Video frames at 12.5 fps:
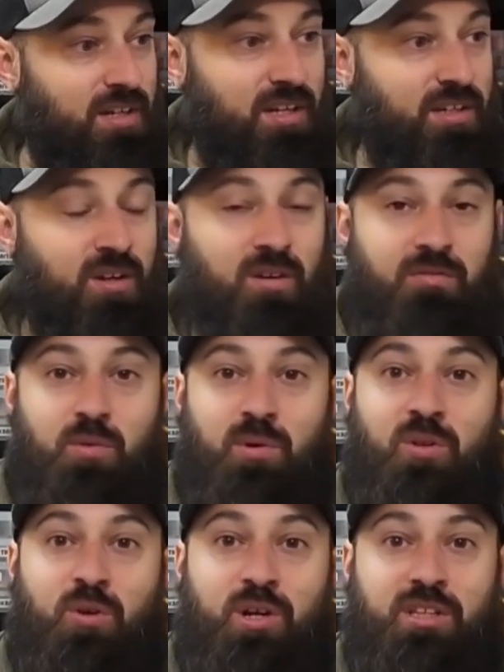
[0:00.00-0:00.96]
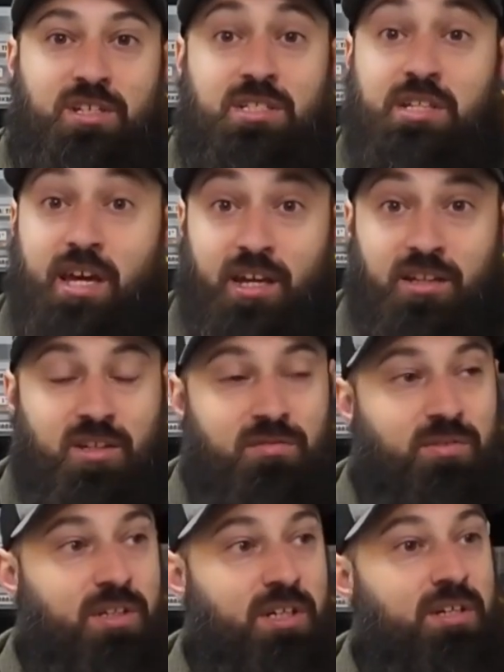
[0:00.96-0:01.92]
you know, if you want to look at this
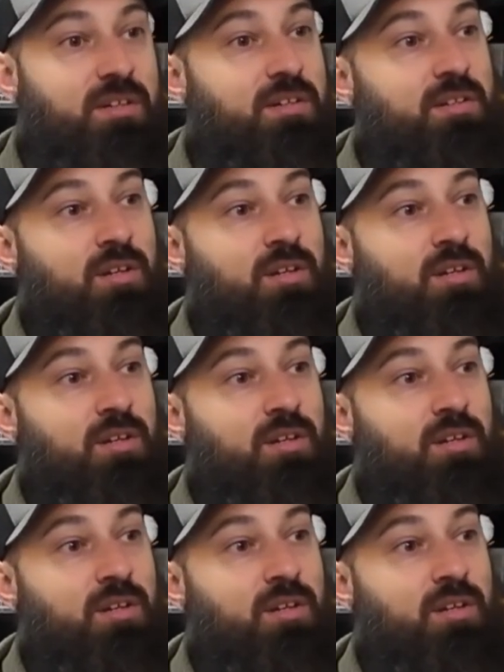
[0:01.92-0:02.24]
negatively,